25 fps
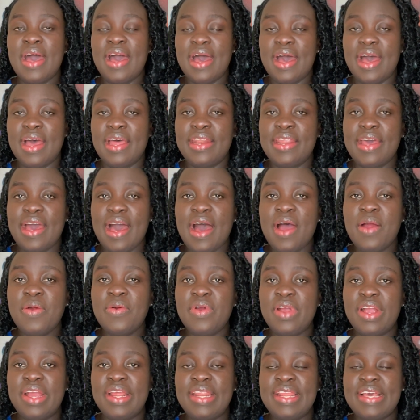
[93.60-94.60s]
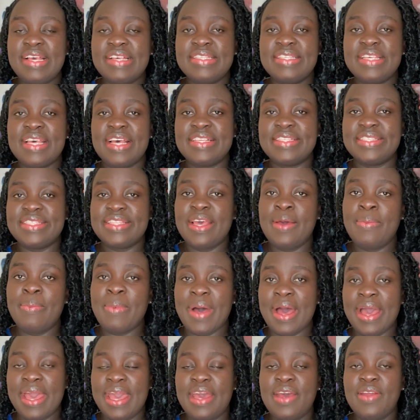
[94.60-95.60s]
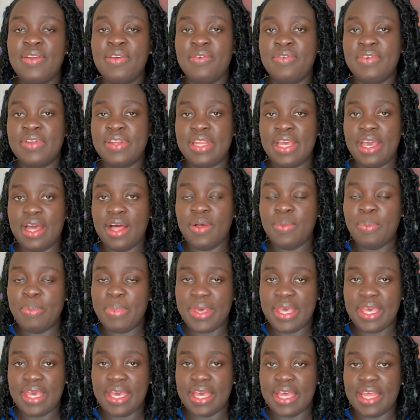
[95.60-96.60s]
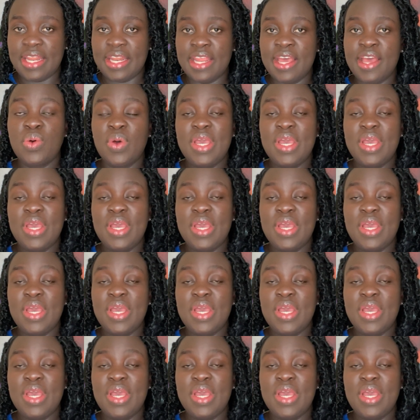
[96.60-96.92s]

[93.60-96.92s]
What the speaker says: An RN is a step ahead of LPN.